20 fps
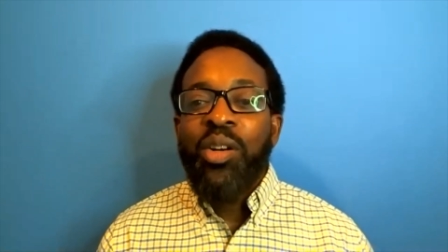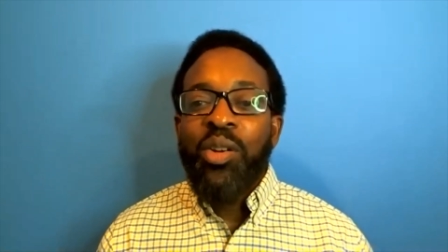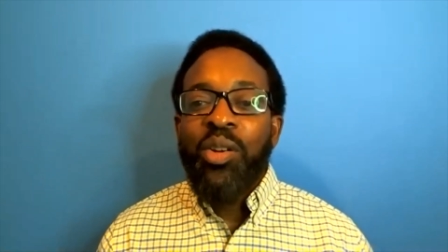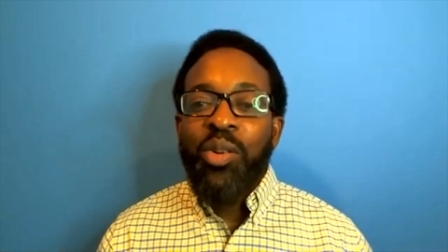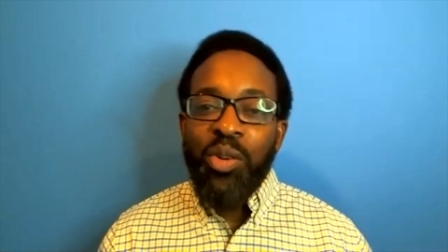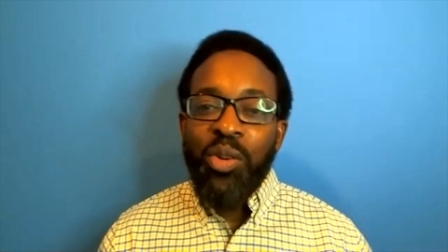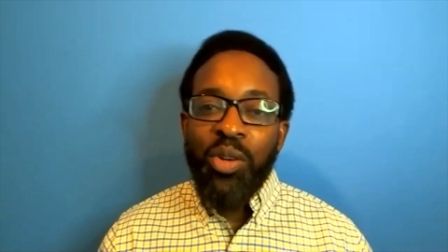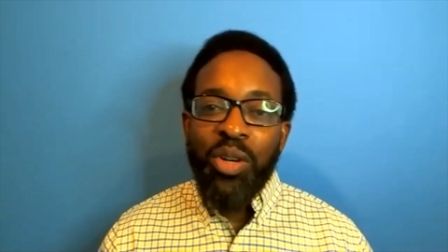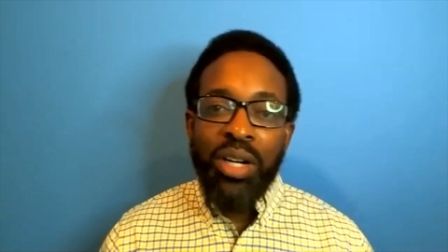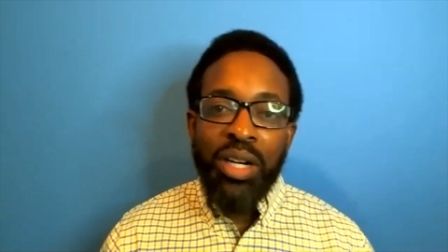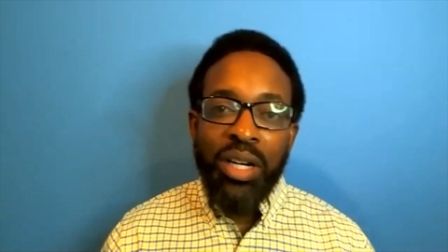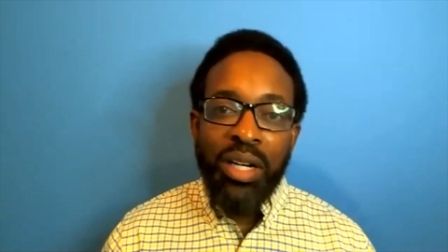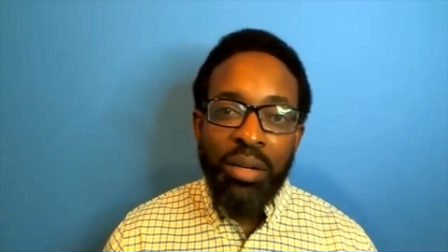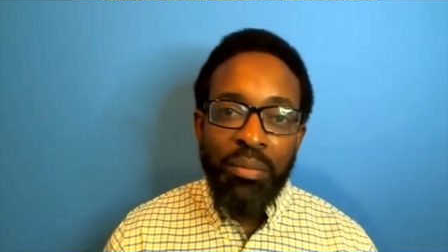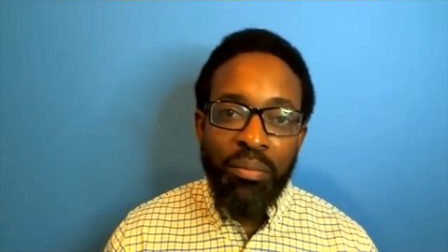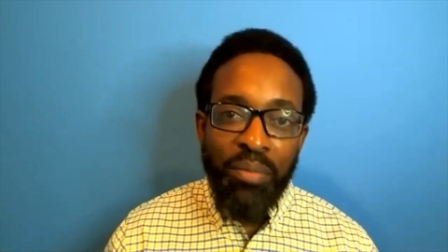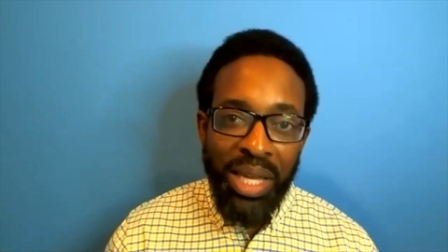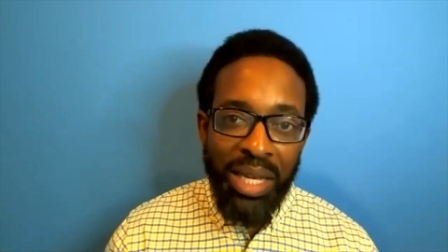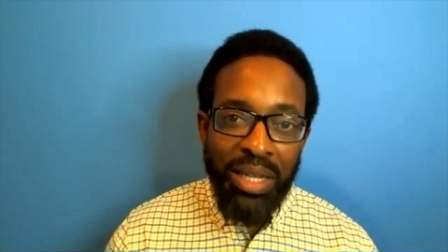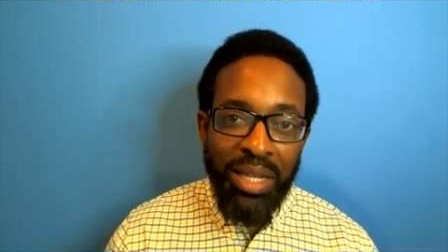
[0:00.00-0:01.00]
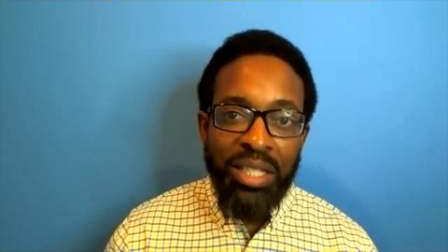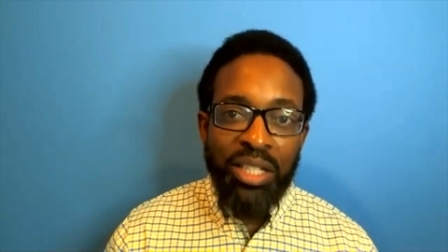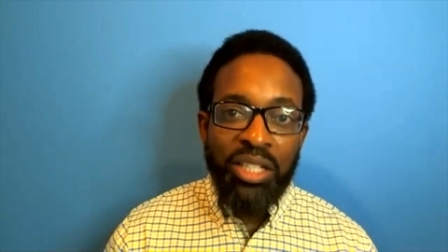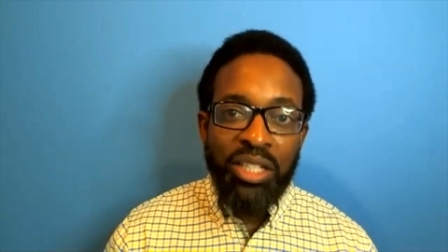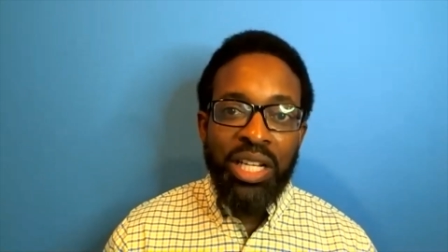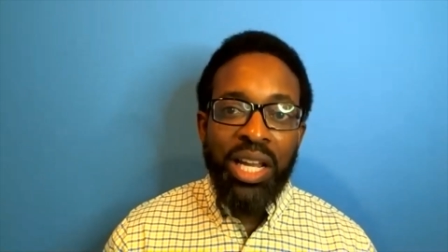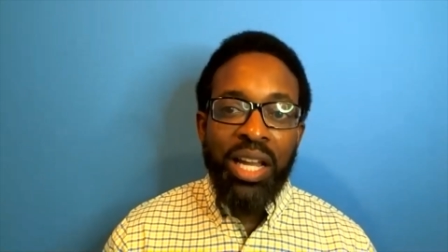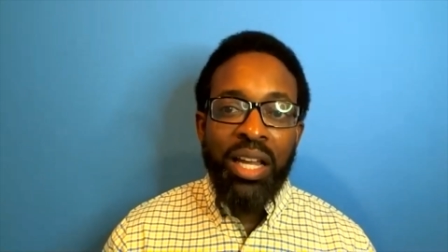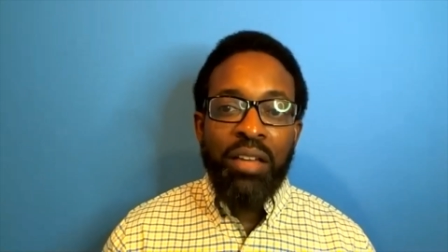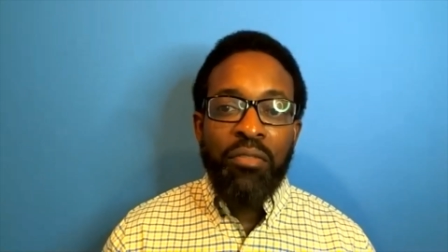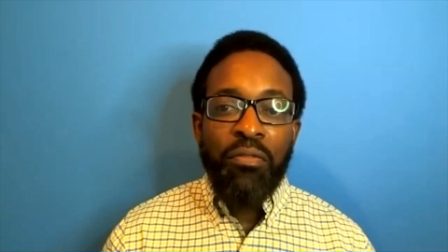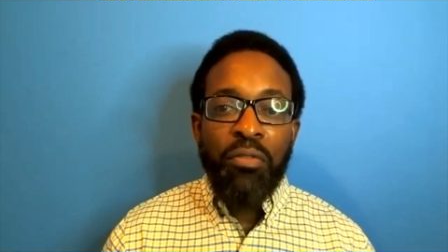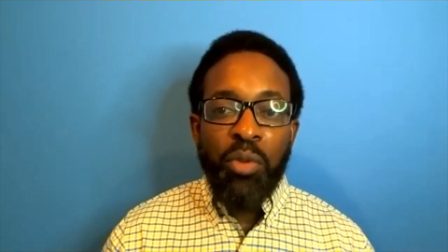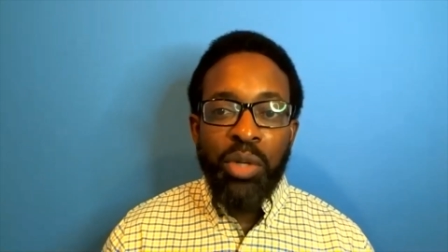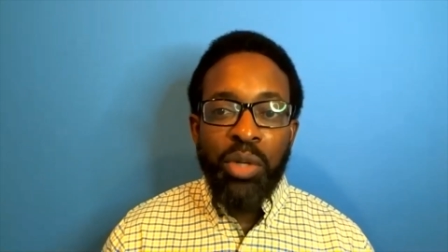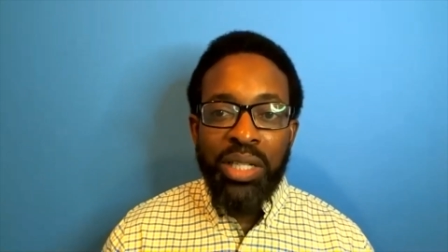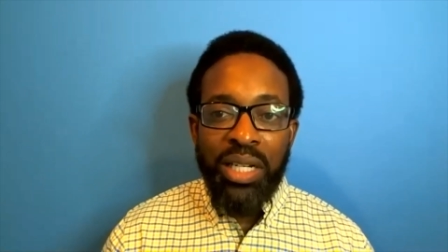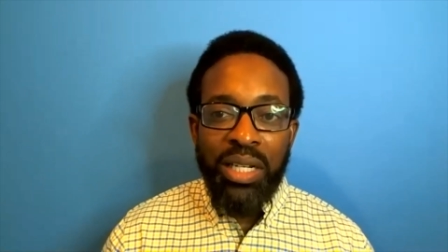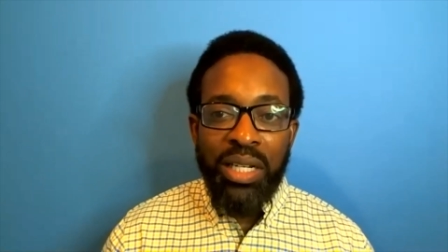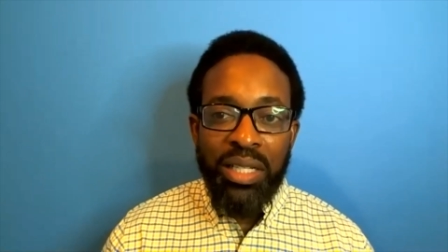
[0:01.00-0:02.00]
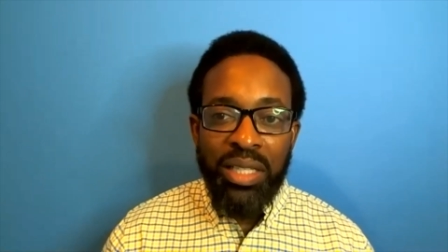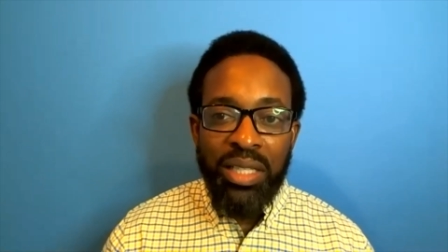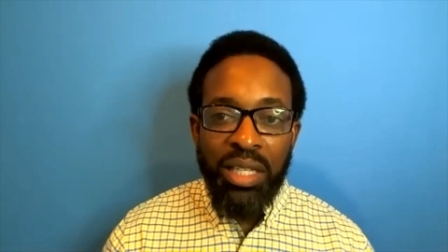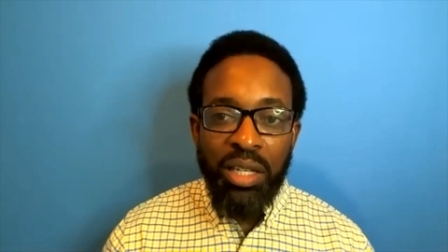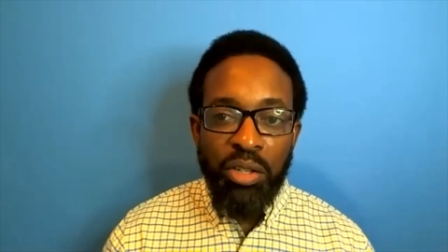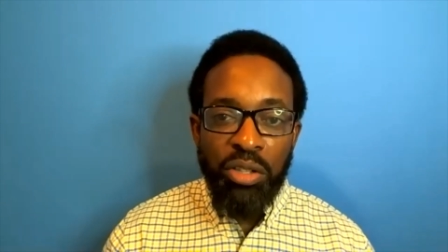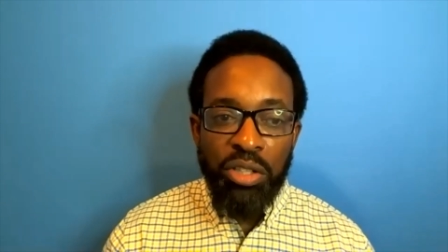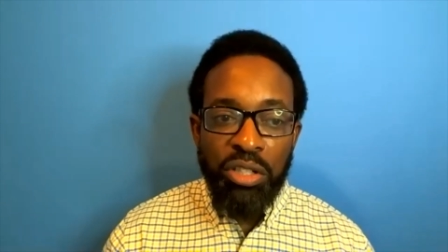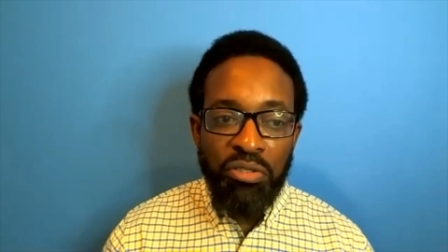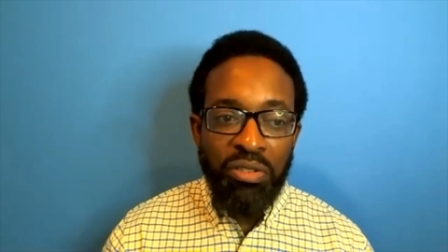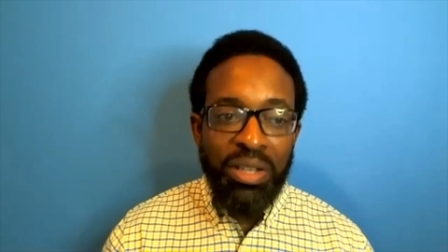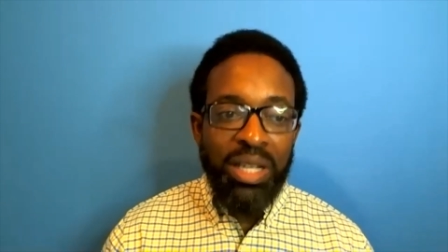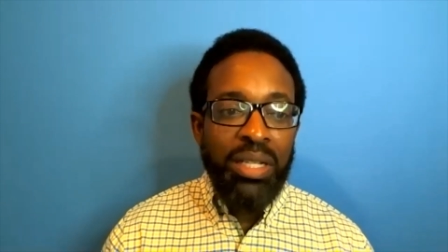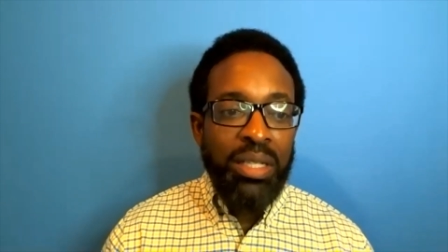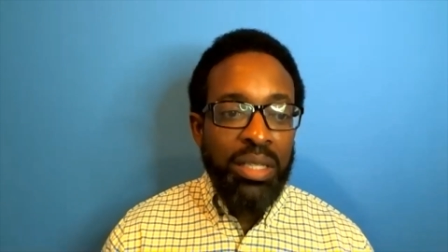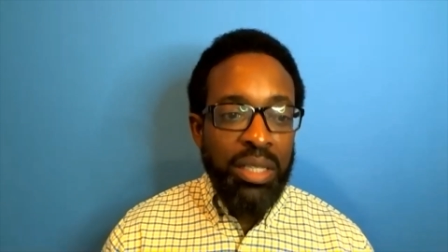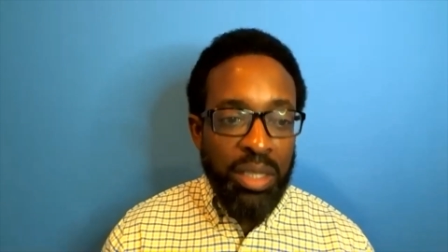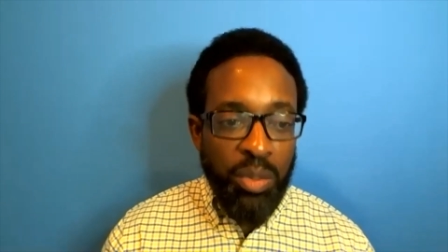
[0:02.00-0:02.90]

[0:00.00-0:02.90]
or mail us a check, 14 Cedar Street,